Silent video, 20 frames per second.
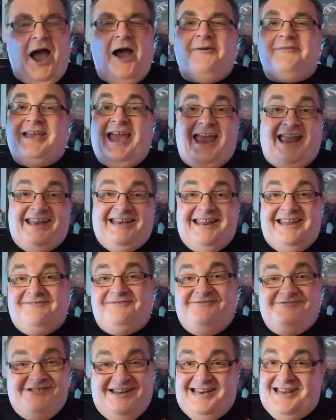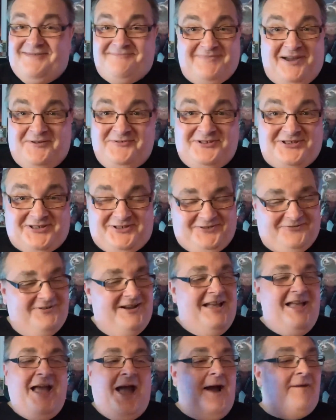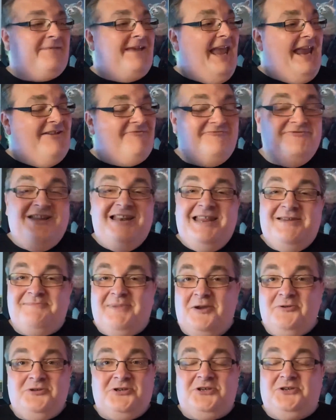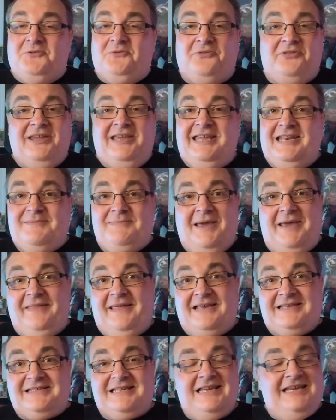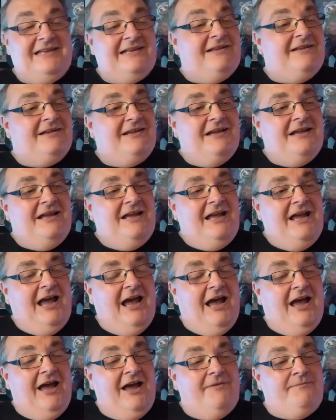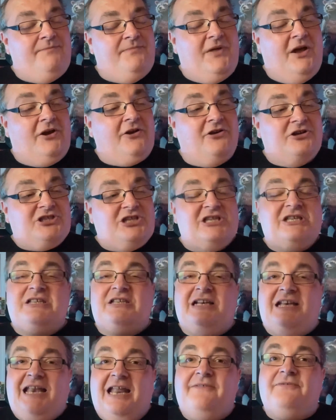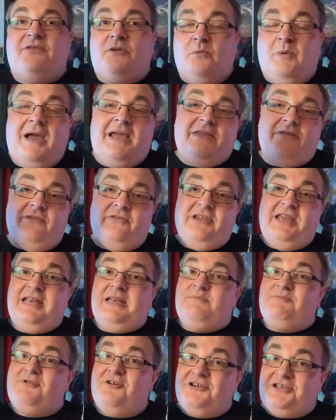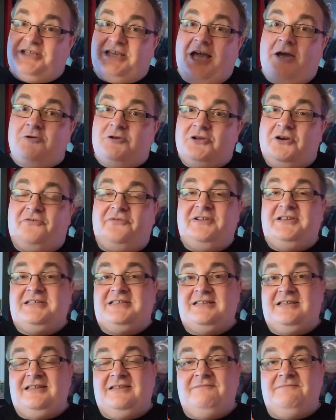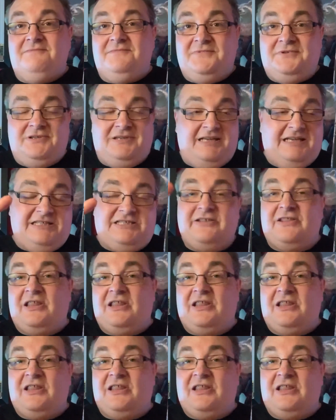I'm getting it really emotional. I'm getting really emotional thinking about that scene. Um, and I just love the way that the Enterprise goes off into the into